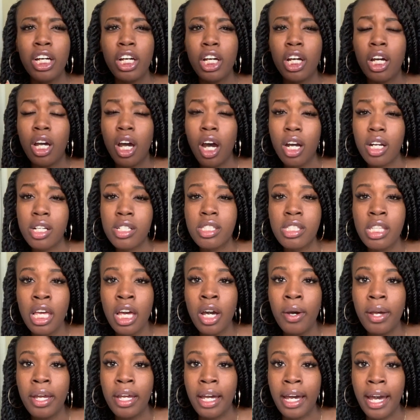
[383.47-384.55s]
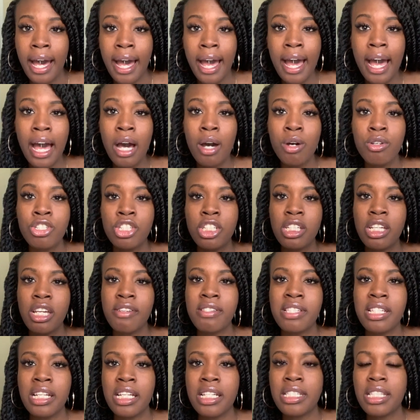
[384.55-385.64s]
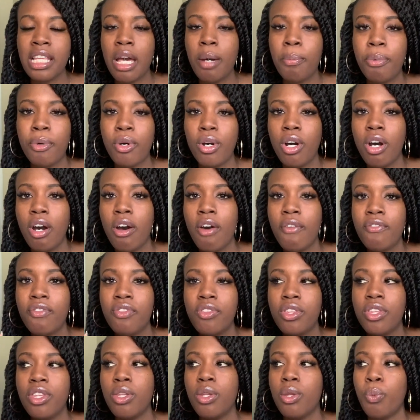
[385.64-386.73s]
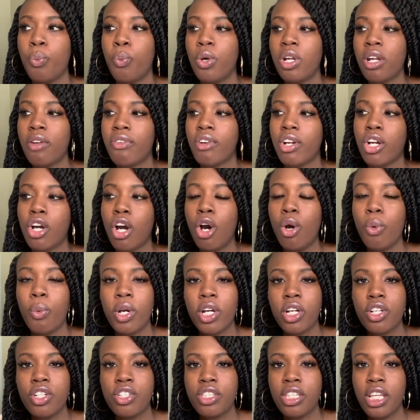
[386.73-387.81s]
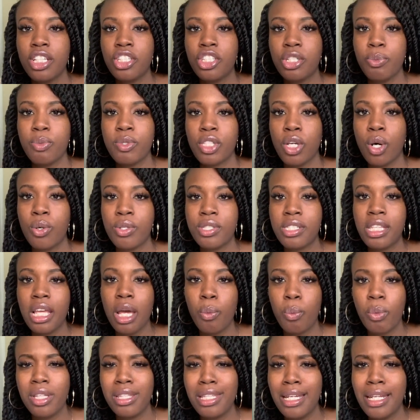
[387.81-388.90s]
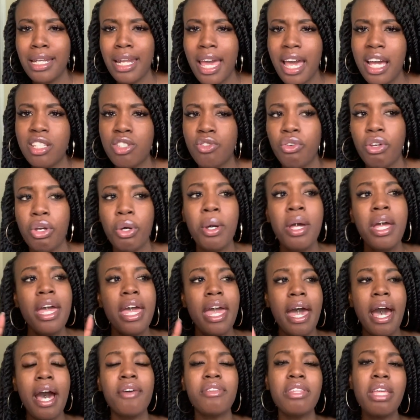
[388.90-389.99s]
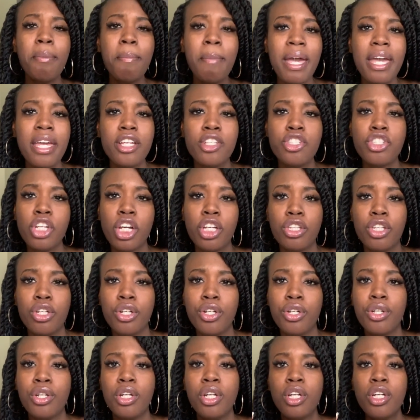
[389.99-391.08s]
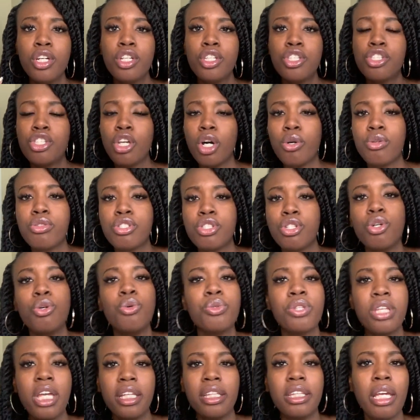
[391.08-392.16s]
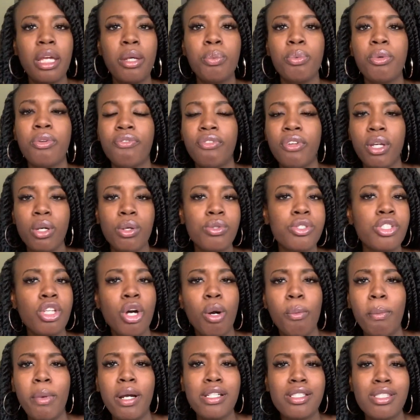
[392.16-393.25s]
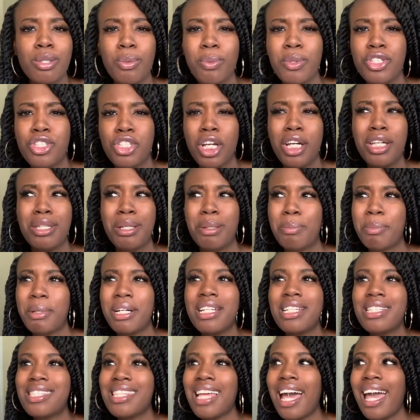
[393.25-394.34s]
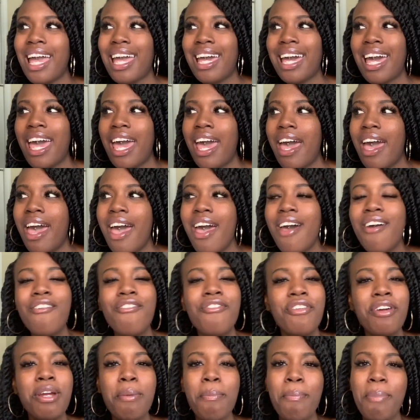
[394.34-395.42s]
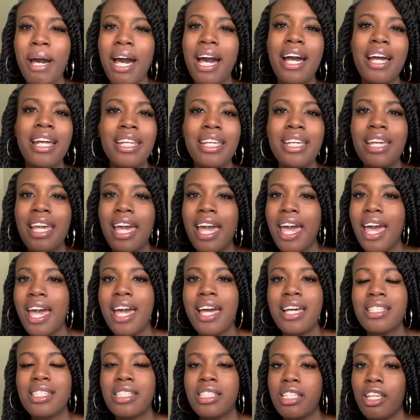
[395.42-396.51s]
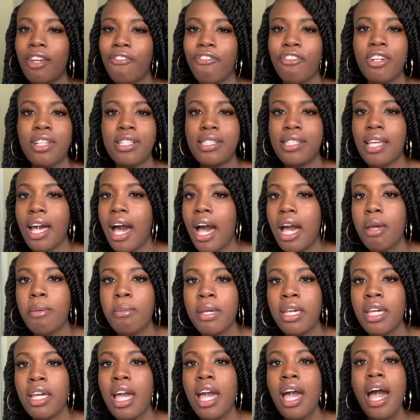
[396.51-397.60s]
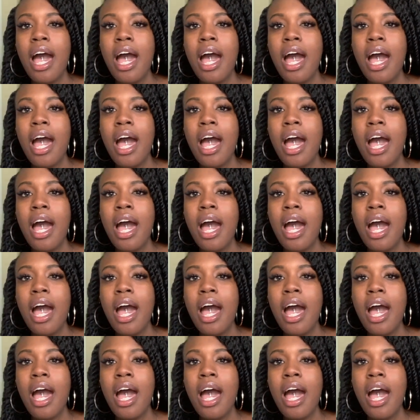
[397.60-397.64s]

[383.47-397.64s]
Garcelle and Kyle. She gives an example of one of her coworkers that she was on set with in Nashville and how they met each other so soon yet they revealed so much to each other. But it's like everybody has different timing.